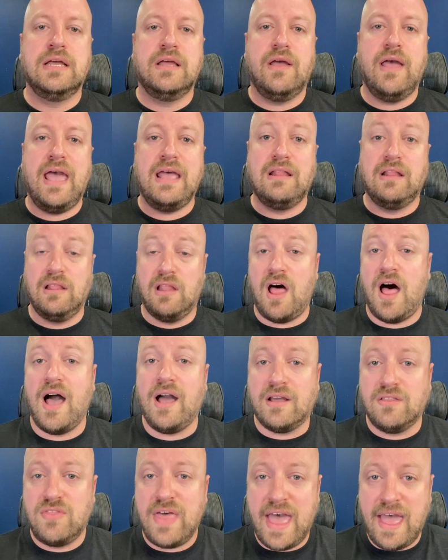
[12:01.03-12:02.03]
and
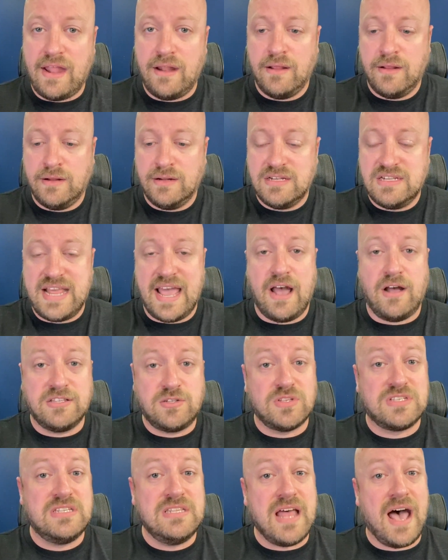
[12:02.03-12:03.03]
lock that down
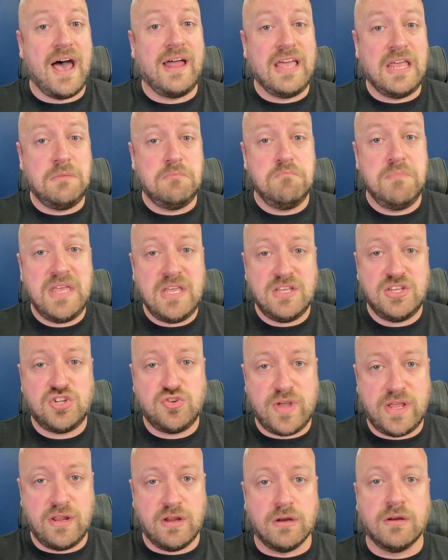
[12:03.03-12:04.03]
so it's not an
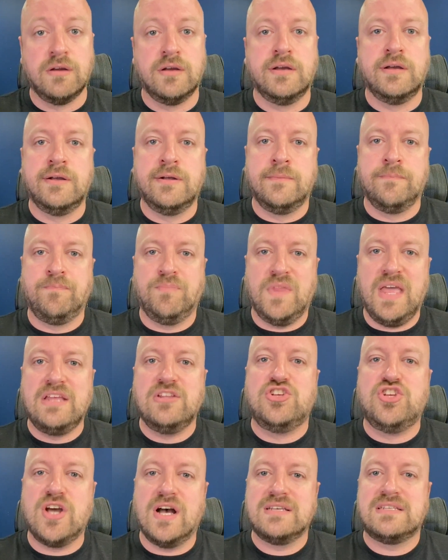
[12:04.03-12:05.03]
administrator. It
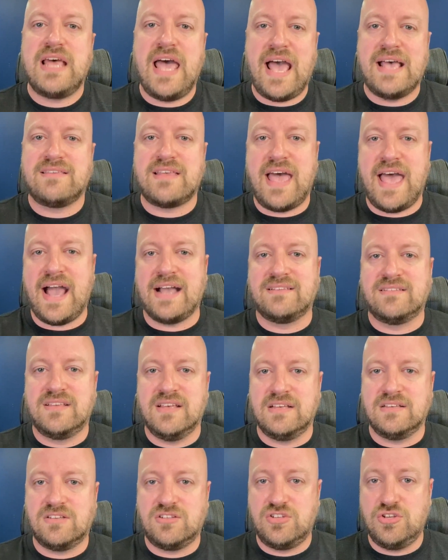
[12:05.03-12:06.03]
just has
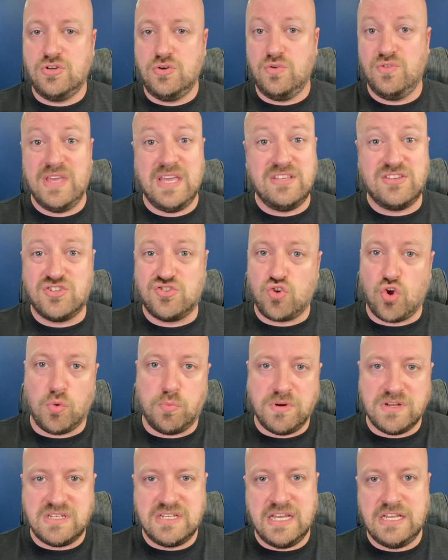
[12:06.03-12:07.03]
access to the store
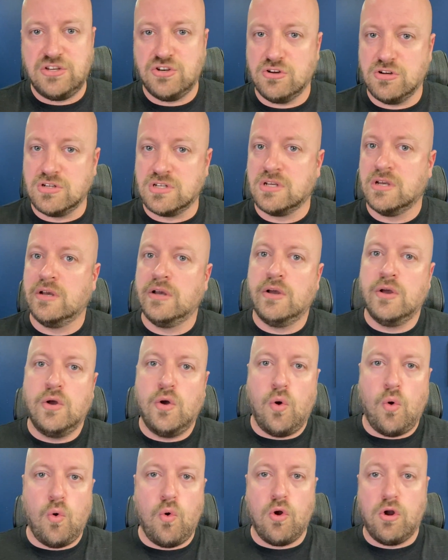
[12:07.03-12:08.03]
procedures
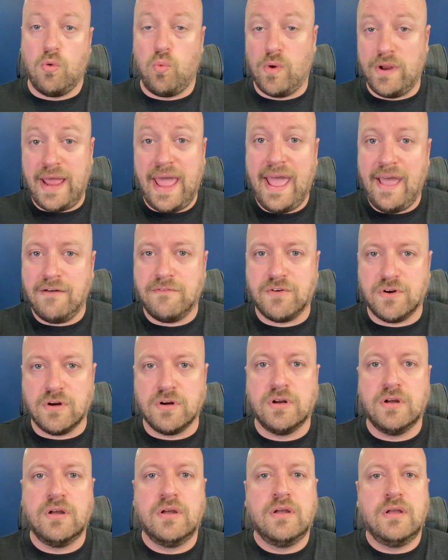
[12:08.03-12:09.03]
or
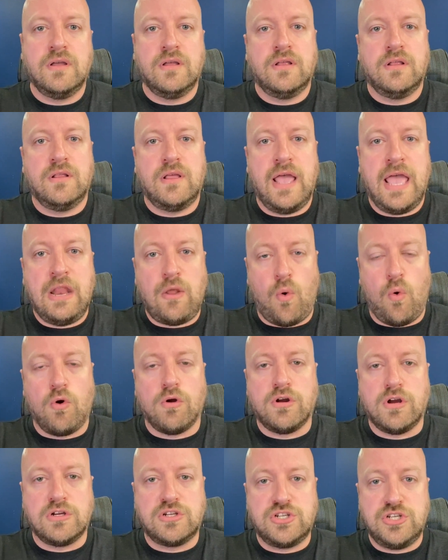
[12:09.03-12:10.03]
whatever in
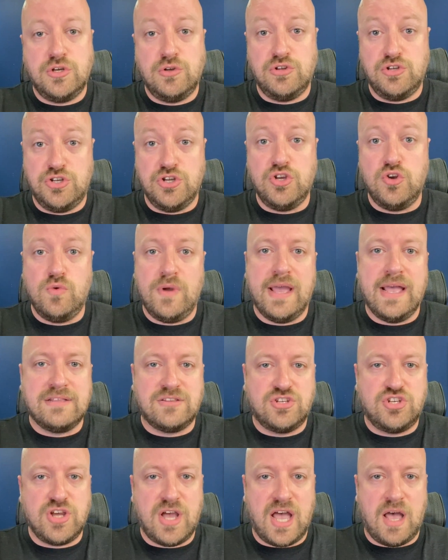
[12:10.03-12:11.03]
order to do its
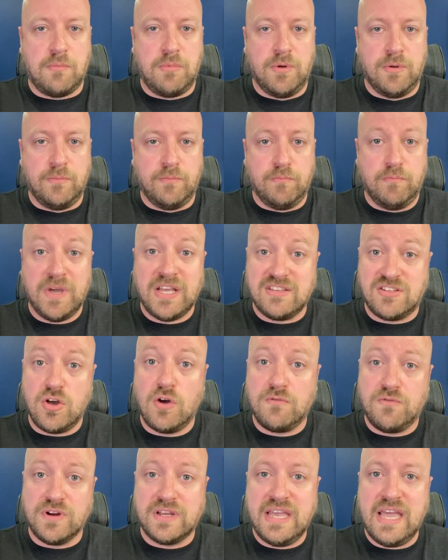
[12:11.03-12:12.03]
job. Because
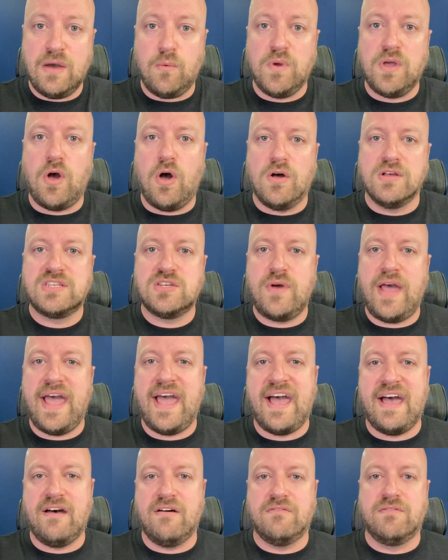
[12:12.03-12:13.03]
don't forget, we also
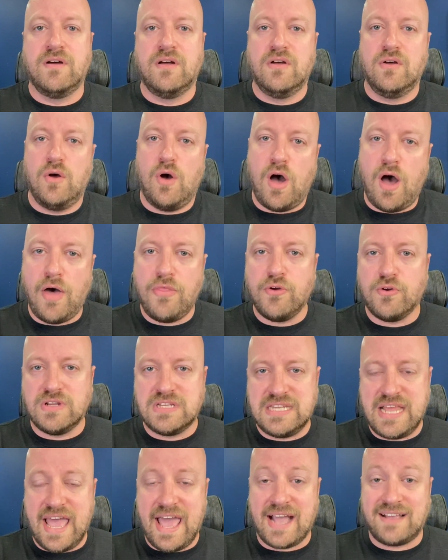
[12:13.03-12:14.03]
have other
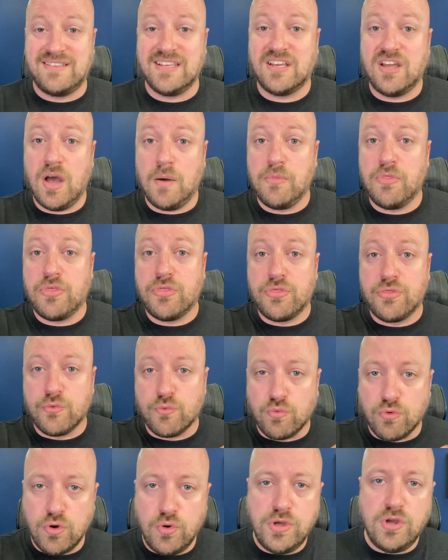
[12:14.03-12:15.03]
attacks that come
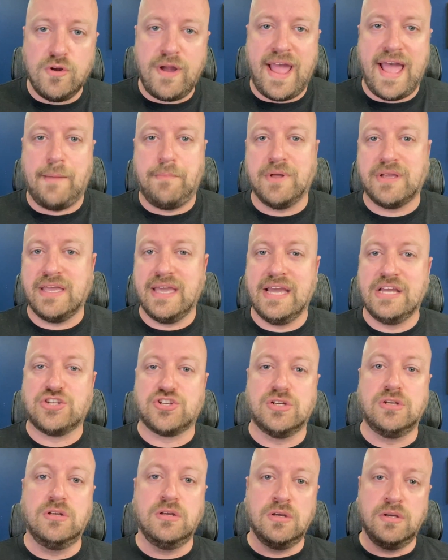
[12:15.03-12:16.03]
through your
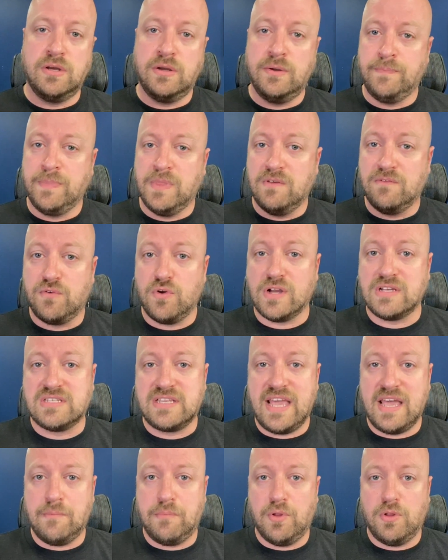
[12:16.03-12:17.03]
application. For
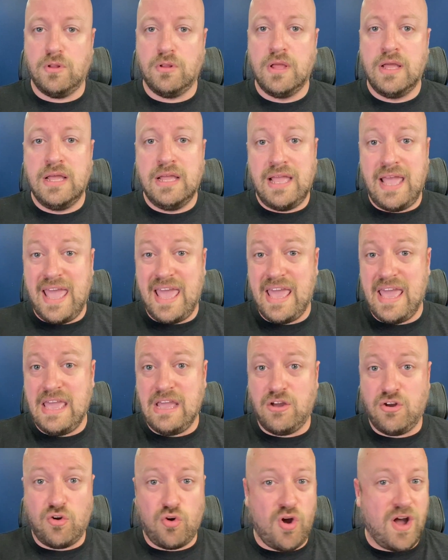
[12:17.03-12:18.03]
example, a
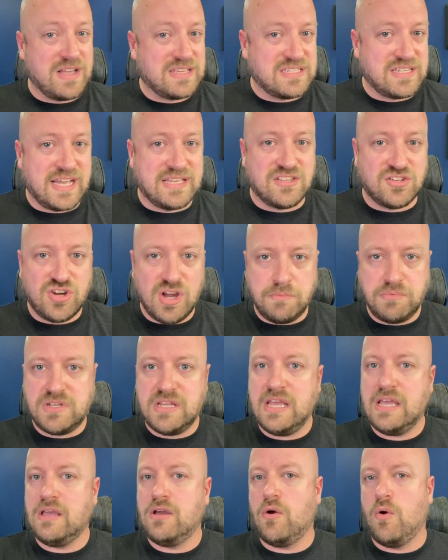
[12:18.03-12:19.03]
cross site
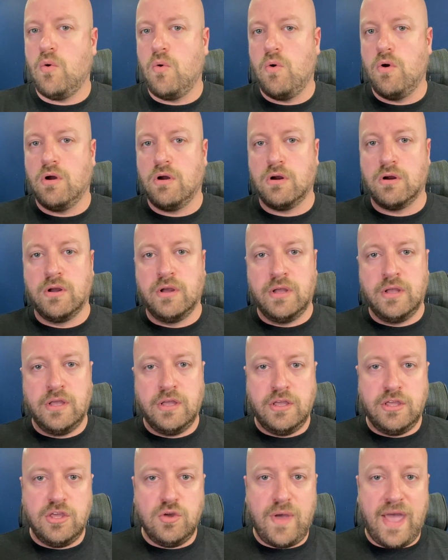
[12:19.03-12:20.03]
scripting, or
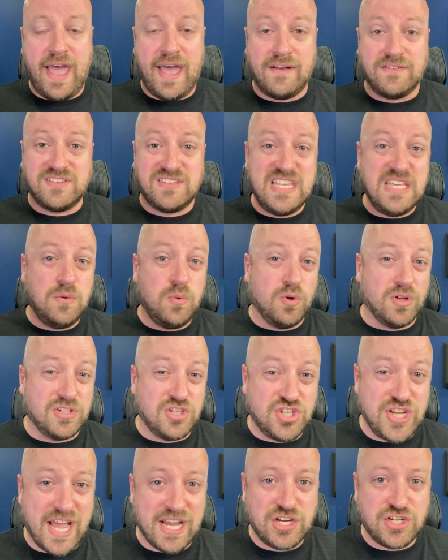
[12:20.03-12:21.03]
you have SQL
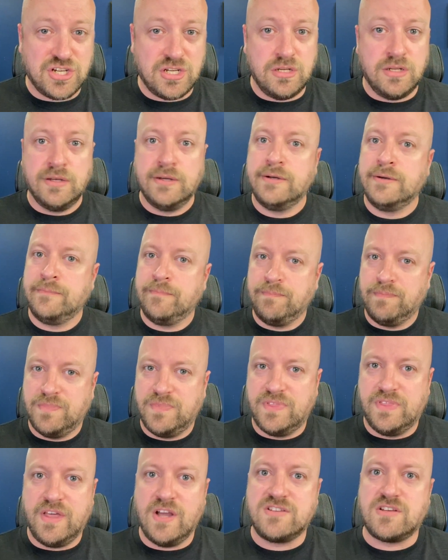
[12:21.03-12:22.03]
injection.
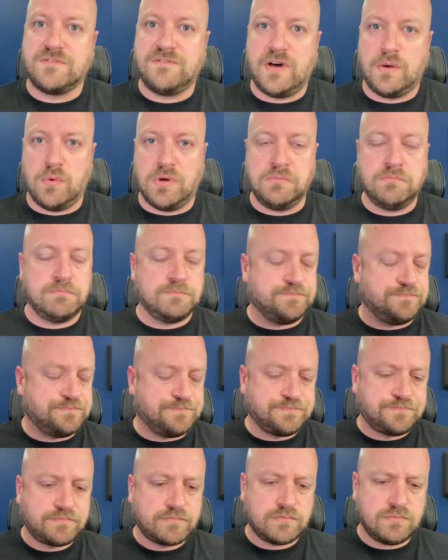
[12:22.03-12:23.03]
There's a fun one.
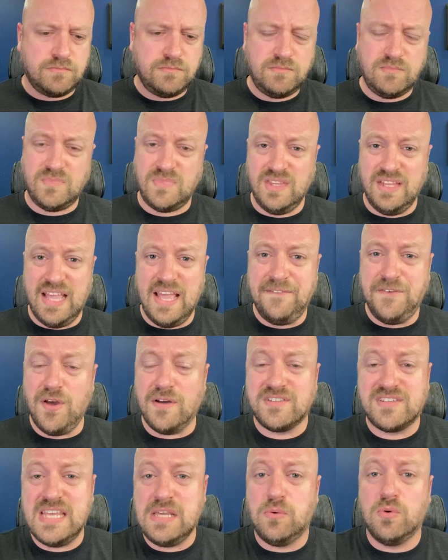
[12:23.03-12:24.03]
If you
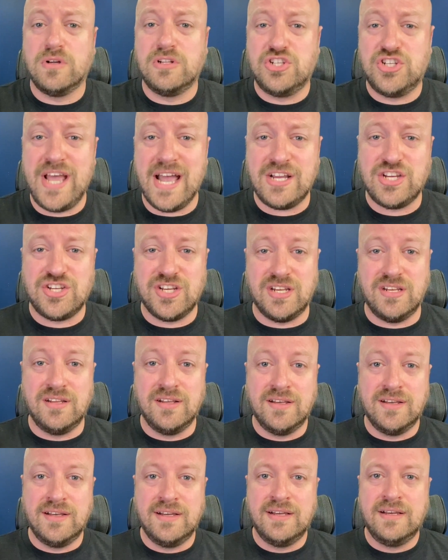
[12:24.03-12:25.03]
have SQL
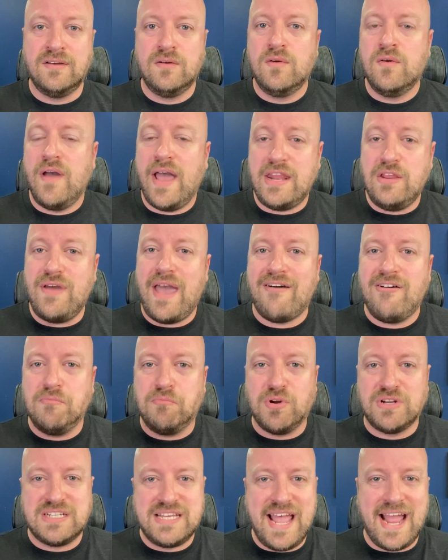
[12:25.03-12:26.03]
injection and you haven't
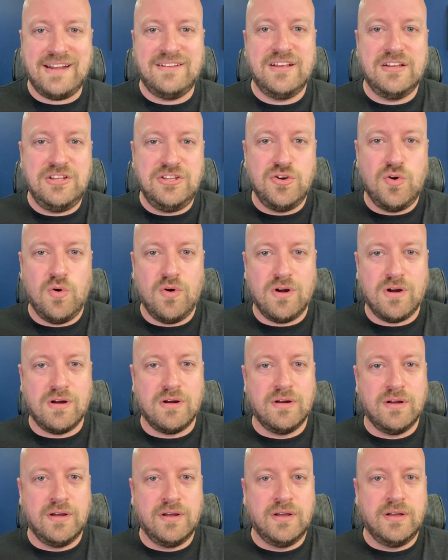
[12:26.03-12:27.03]
protected your,